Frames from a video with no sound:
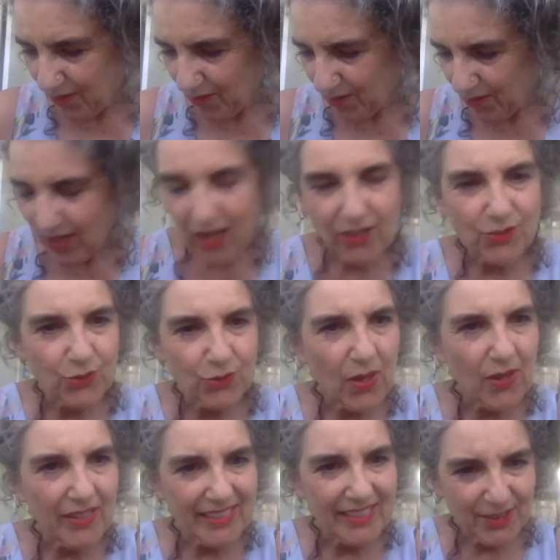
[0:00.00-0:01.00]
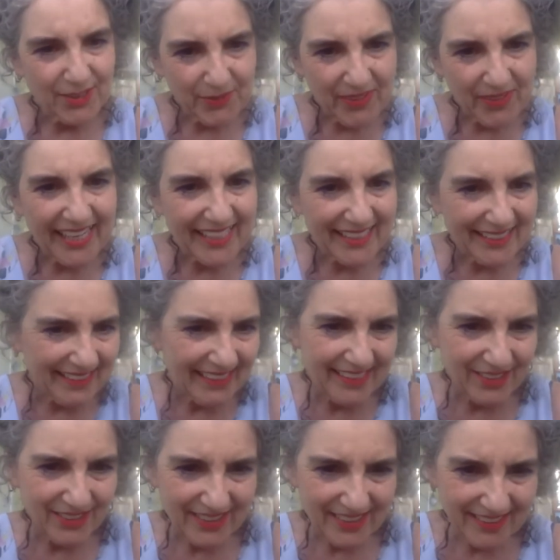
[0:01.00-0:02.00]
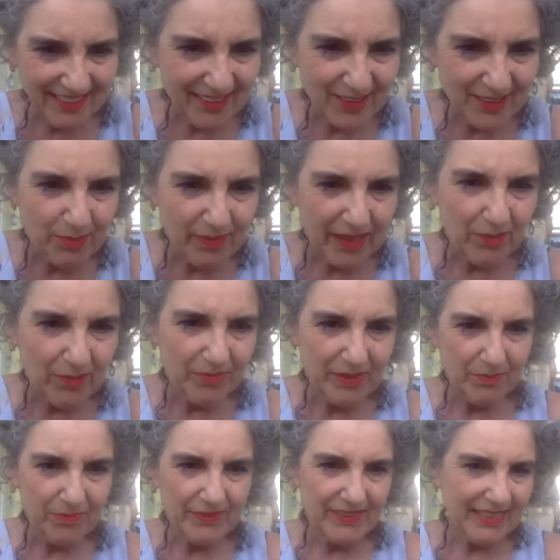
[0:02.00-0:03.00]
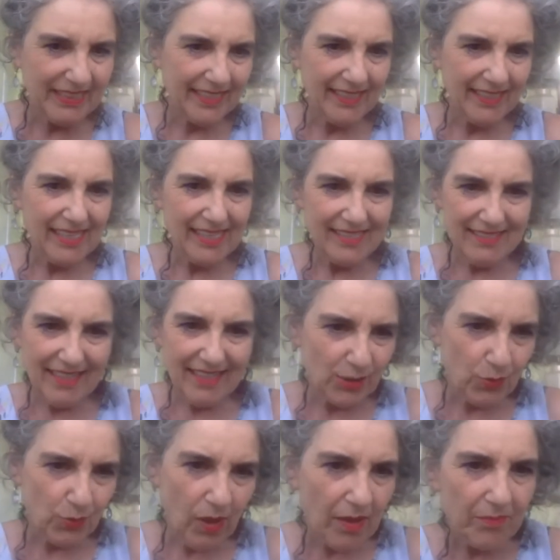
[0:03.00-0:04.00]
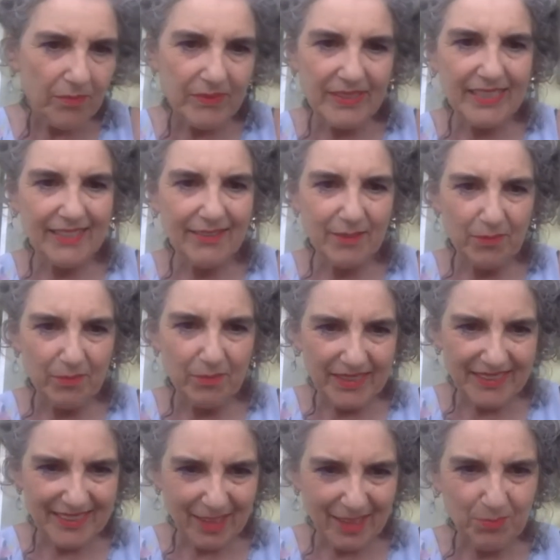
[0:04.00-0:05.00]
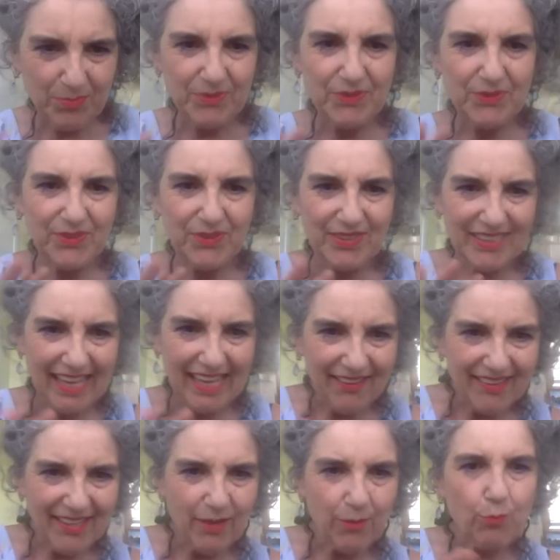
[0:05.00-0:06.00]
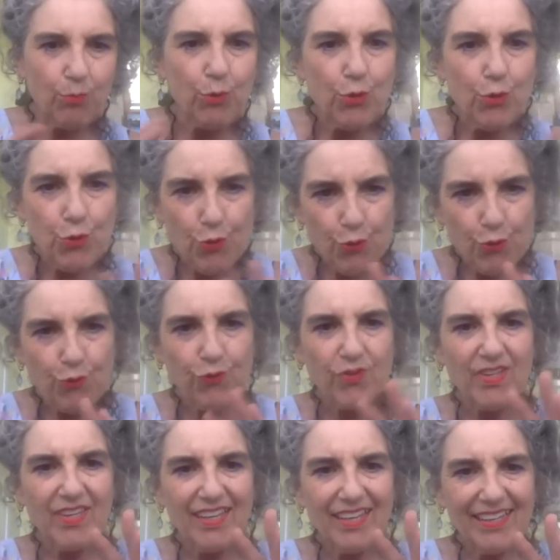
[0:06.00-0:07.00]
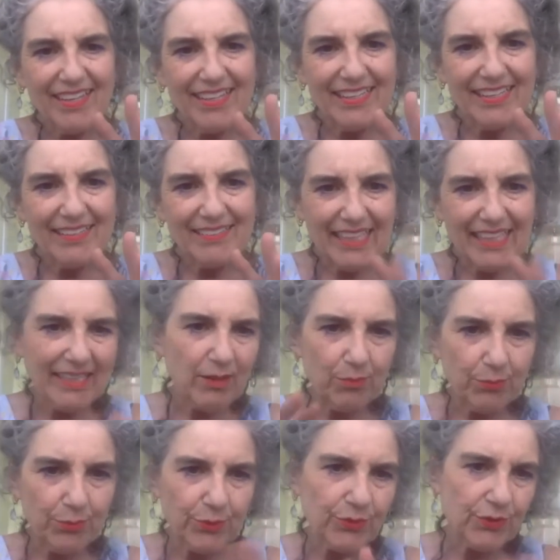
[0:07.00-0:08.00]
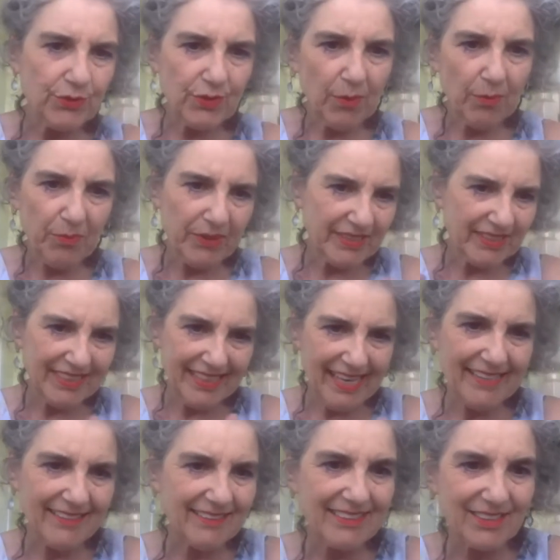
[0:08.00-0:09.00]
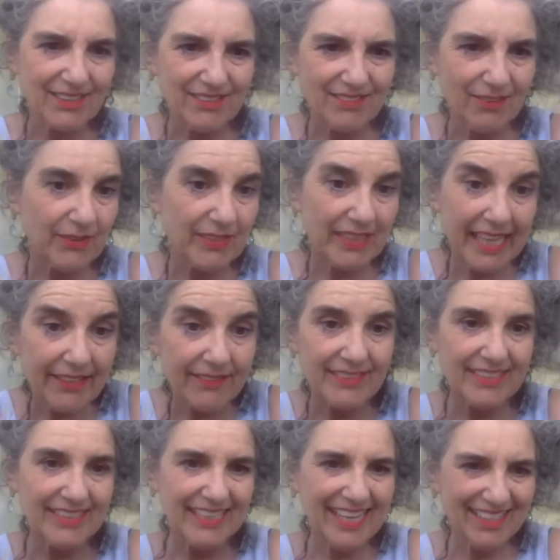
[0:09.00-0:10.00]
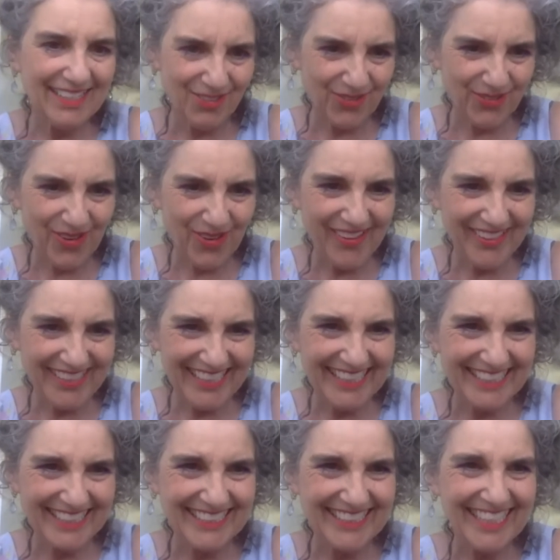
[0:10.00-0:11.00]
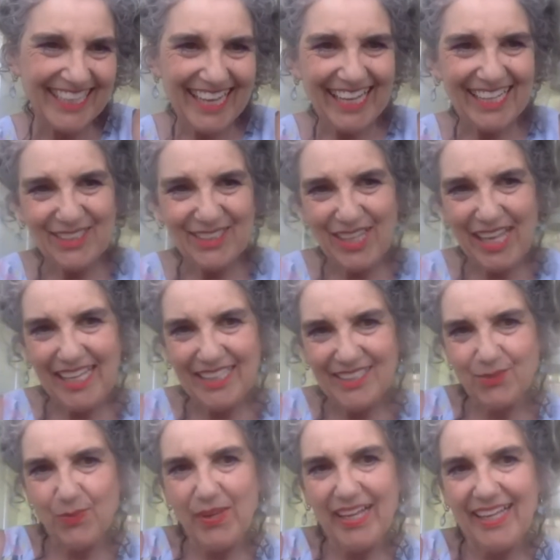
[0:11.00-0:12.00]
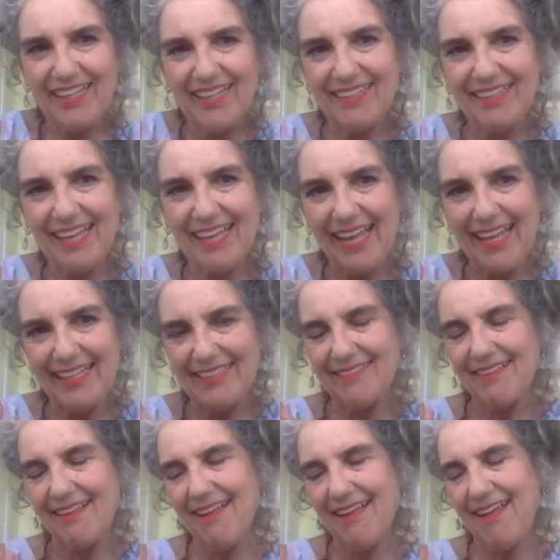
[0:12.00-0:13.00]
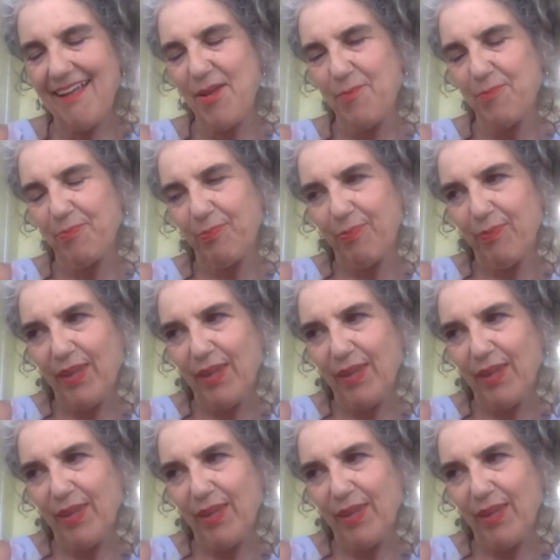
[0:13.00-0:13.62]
uh, called Drawing to Write and actually talked about people like Cy Twombly or Marcel Proust, how they moved. Eh, mm. Like in Proust's notebooks, he has little or letters. He has drawings mm. as as well as um,